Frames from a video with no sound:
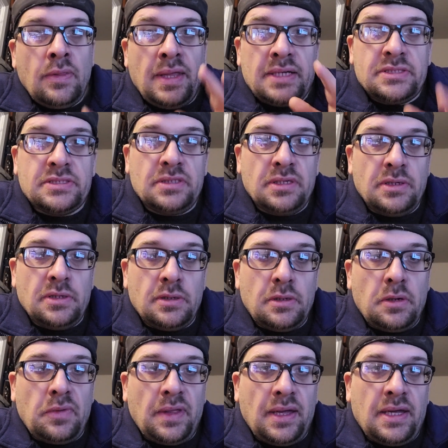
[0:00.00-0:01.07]
That's the
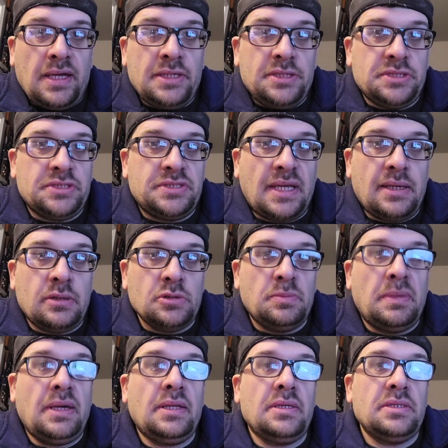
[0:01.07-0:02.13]
year that AJ Styles
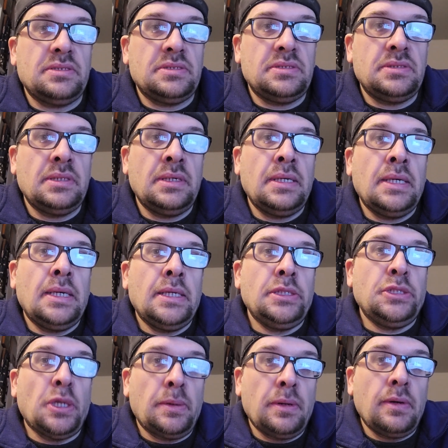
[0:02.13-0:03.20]
made his
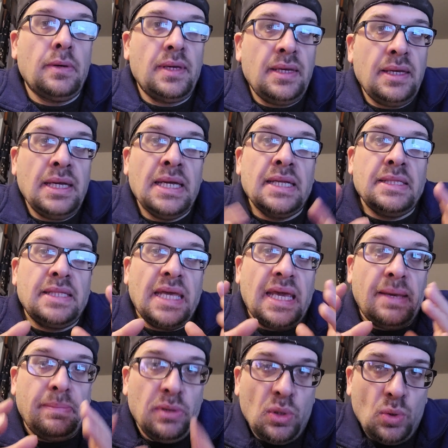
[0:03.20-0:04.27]
WWE
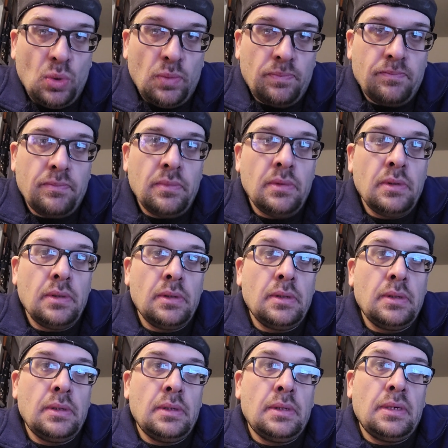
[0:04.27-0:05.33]
debut.
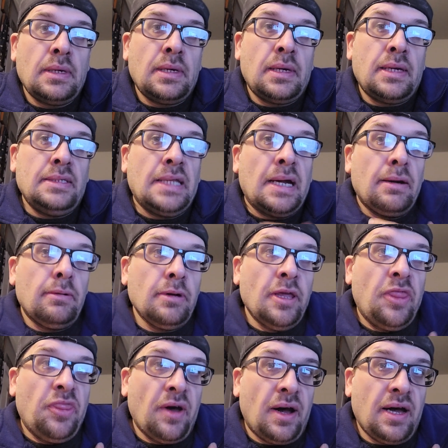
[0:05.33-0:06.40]
And I
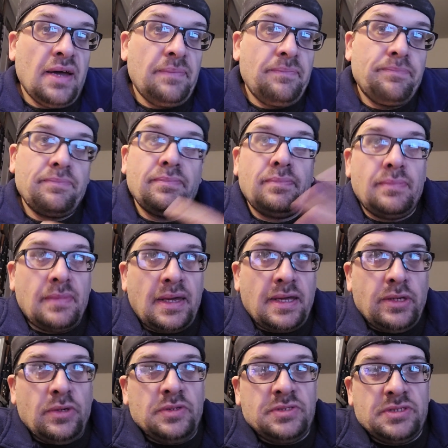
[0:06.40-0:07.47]
really thought, I
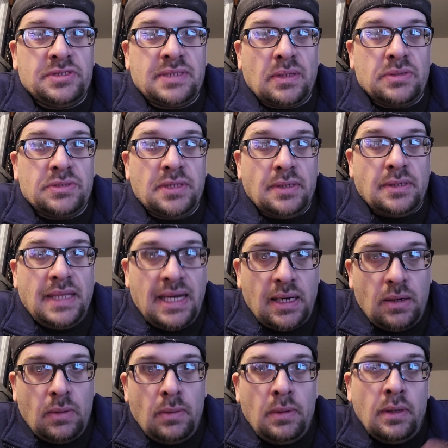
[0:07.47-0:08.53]
know this sounds silly
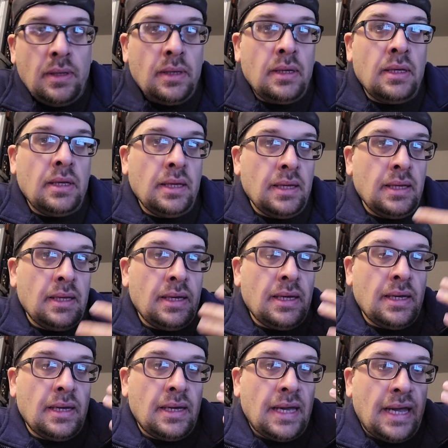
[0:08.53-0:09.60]
now,
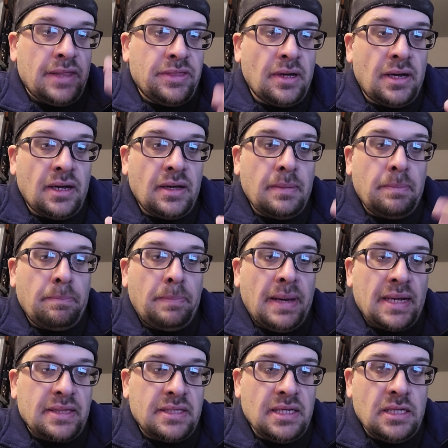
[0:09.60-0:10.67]
I thought
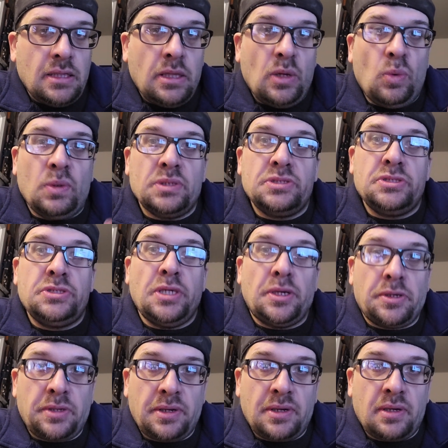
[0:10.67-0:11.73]
back then it was The
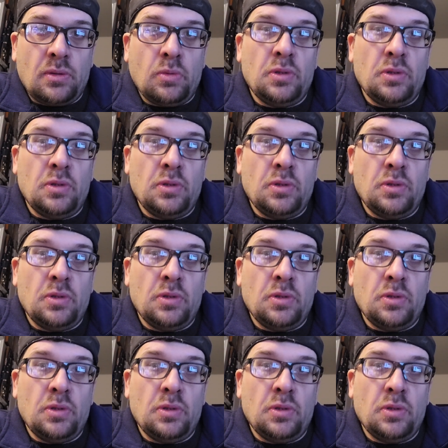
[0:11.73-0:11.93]
Undertaker